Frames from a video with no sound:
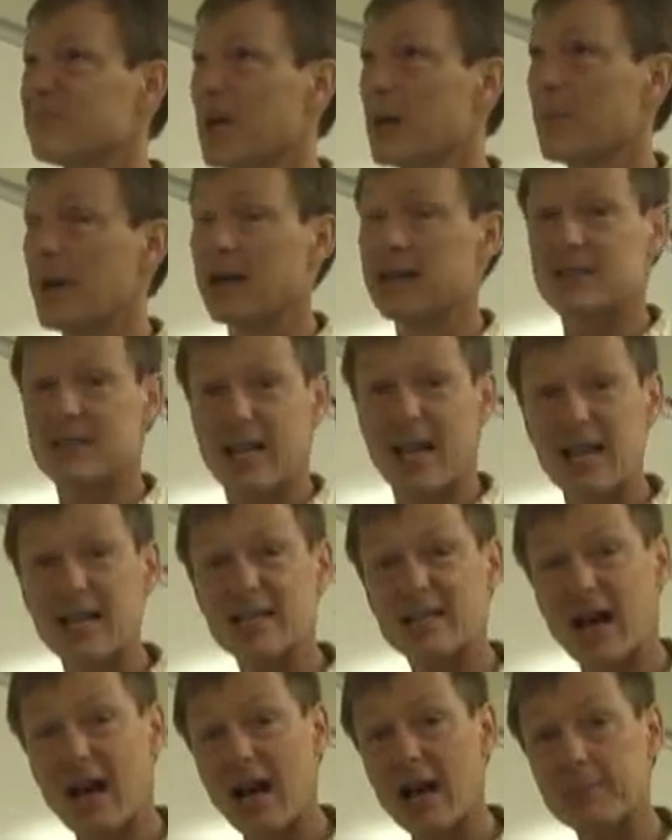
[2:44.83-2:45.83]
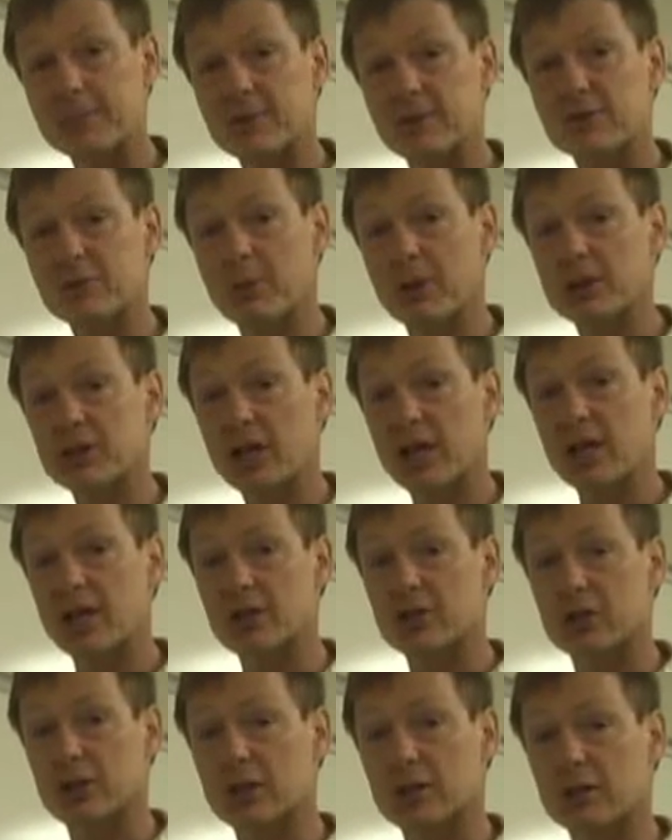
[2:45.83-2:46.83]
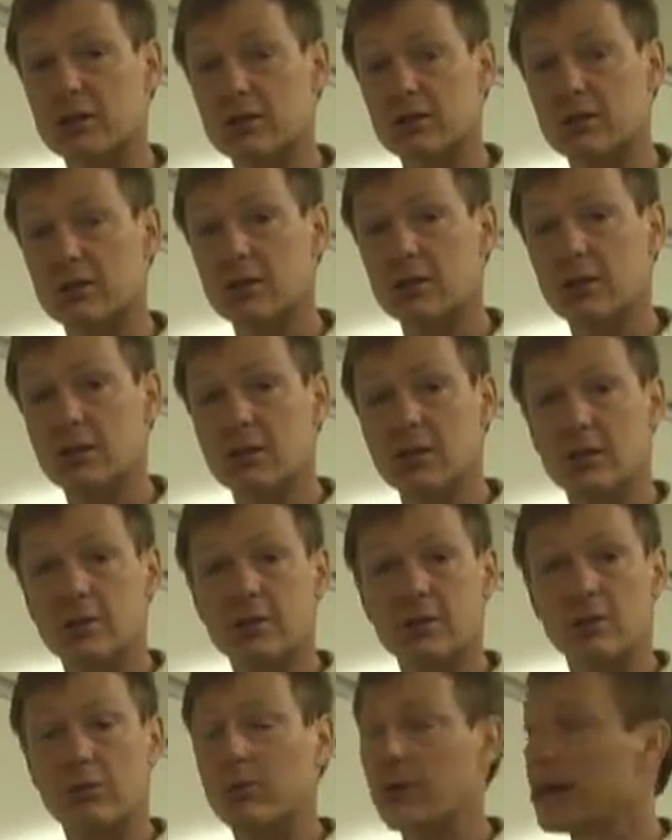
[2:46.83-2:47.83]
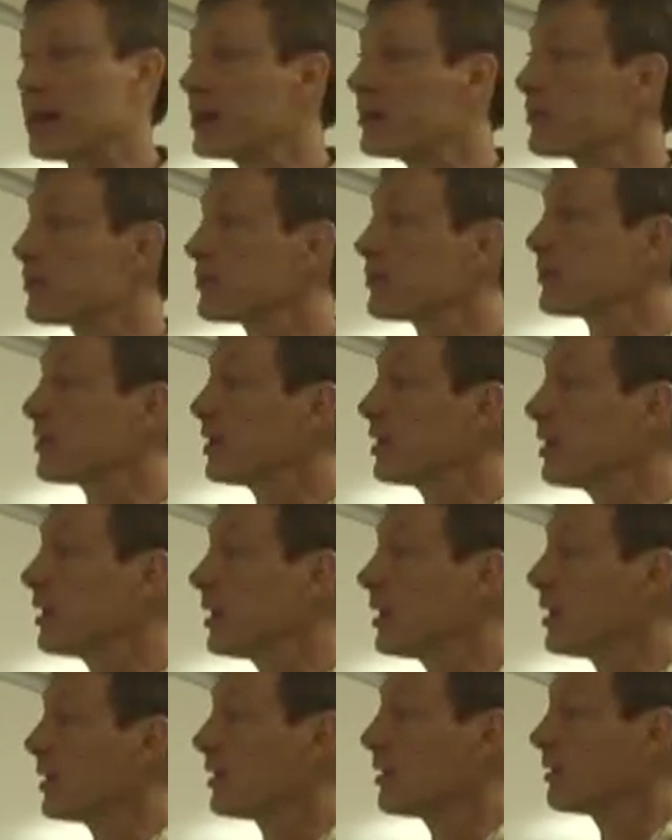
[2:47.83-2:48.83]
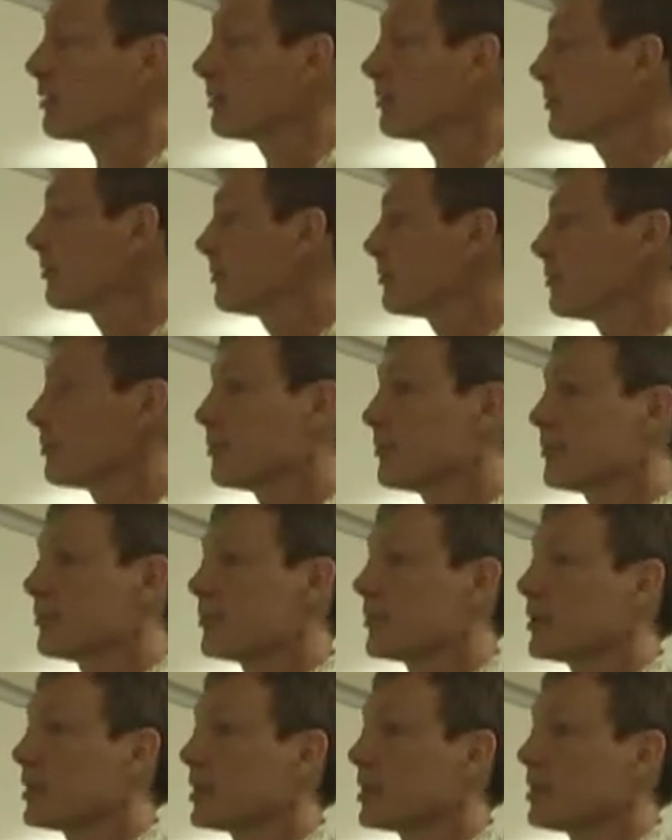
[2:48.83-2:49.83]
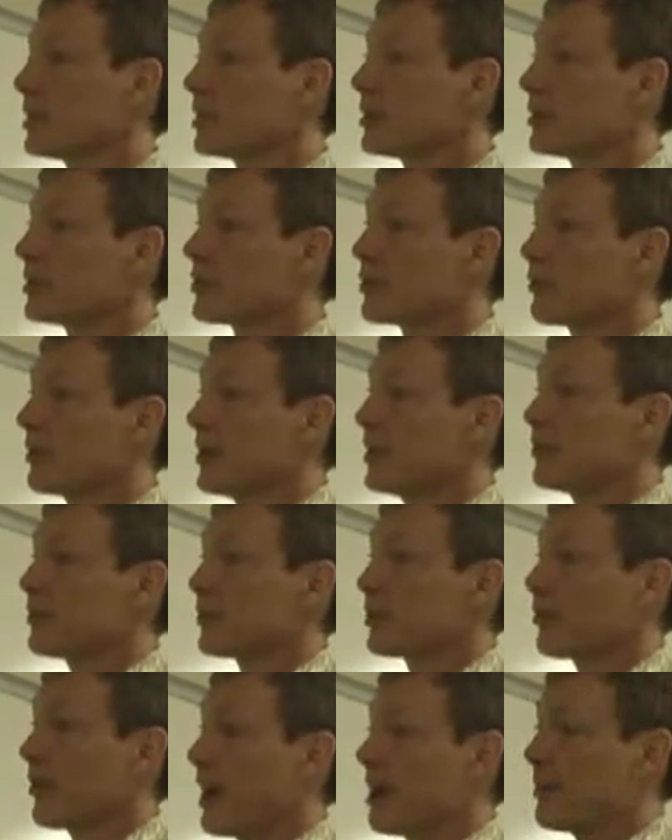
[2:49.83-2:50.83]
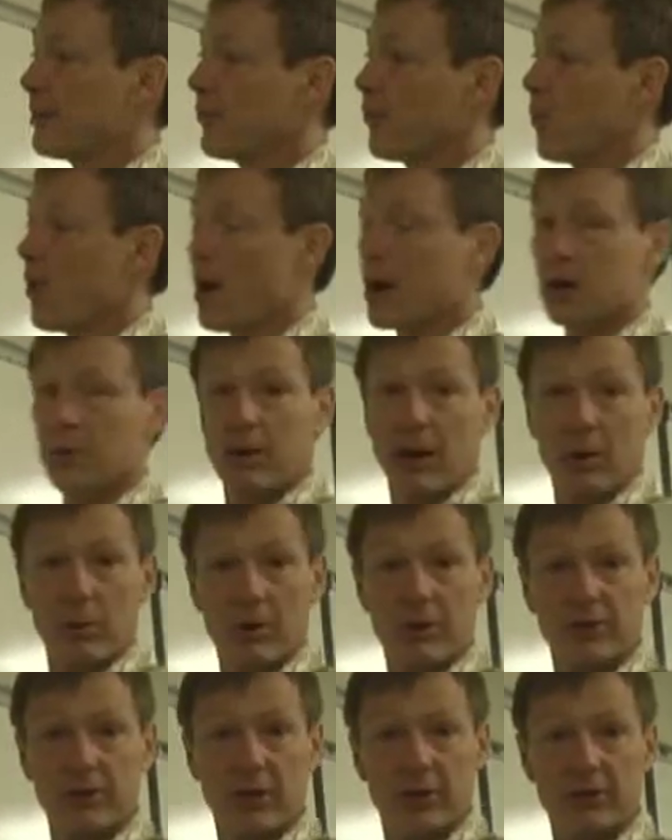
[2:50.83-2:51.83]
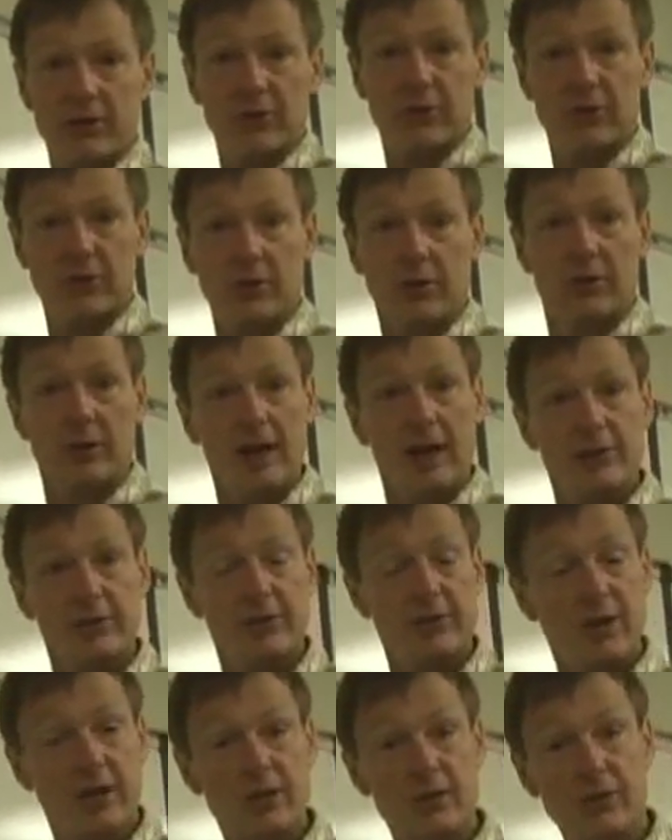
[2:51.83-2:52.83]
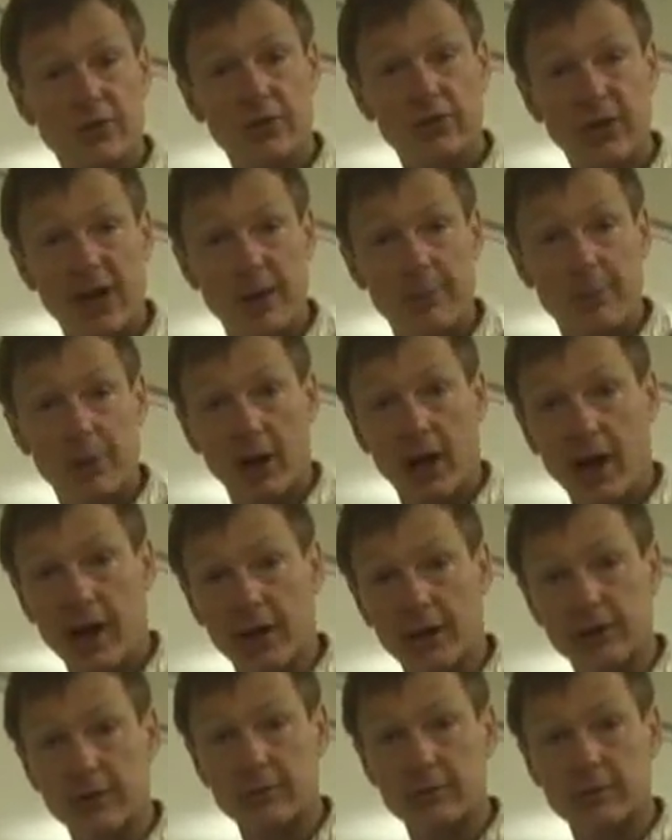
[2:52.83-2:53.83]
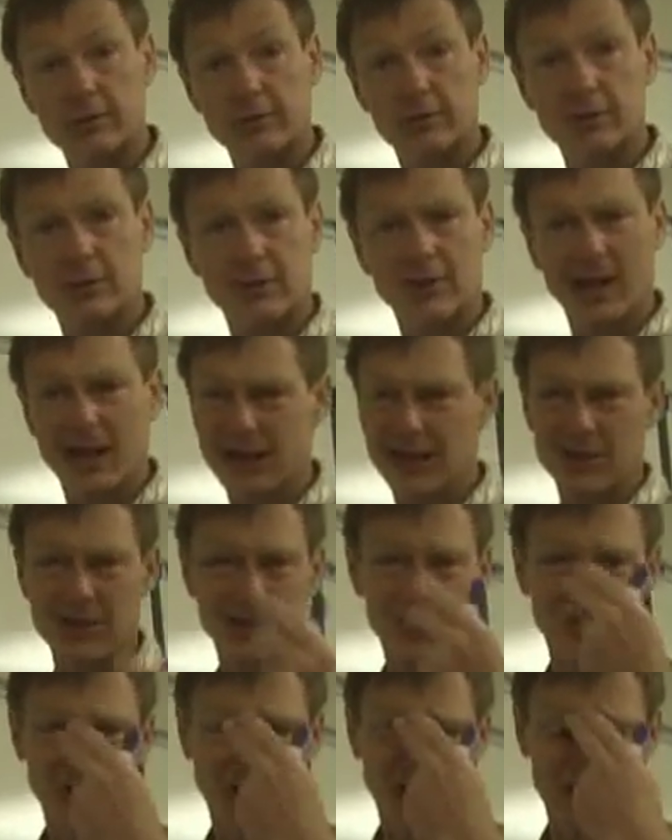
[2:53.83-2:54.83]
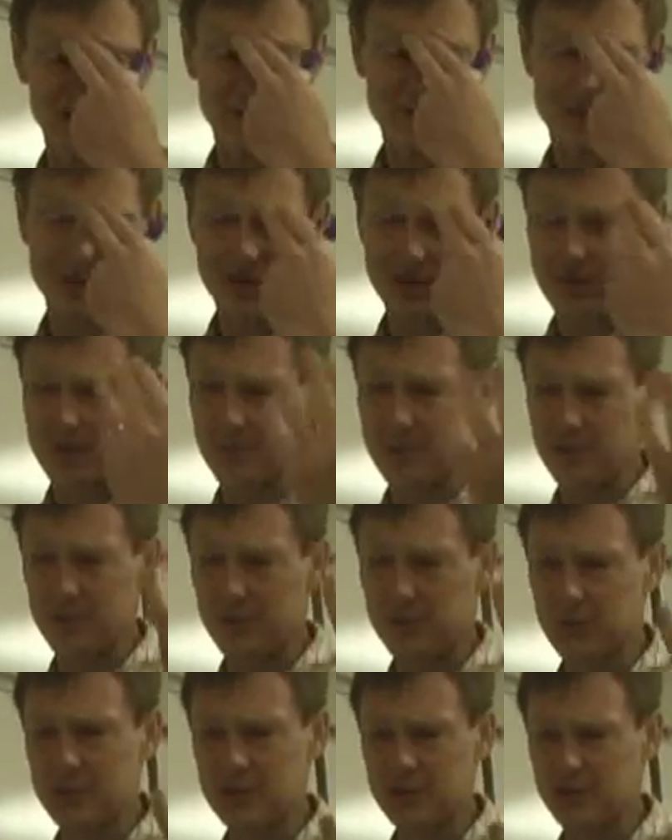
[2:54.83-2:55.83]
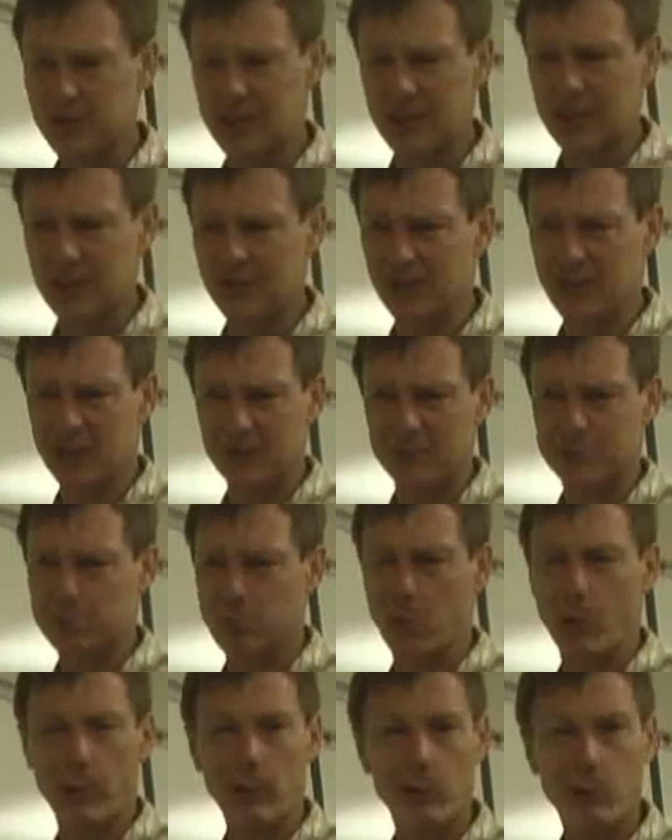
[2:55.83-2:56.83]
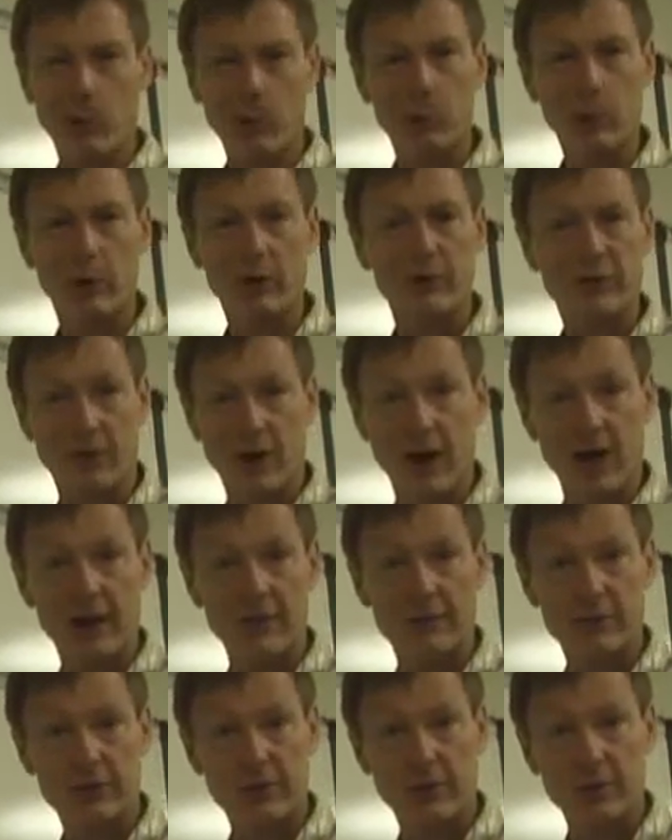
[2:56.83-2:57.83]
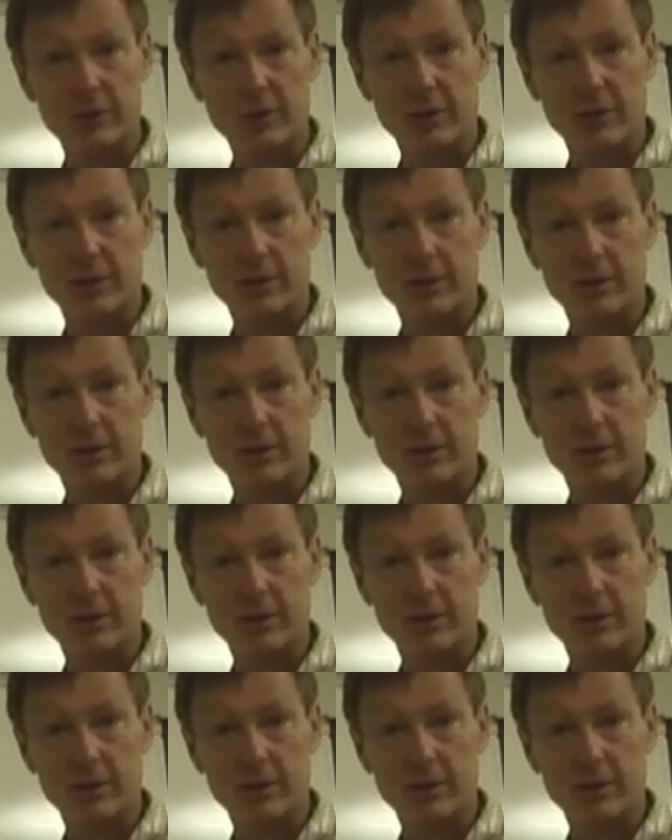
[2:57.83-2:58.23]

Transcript: about 10 times as much energy to raise, uh, to raise a gram of water by 1 Celsius degree as it does, for example, iron. Iron's got a uh, specific heat of like 0.115 or something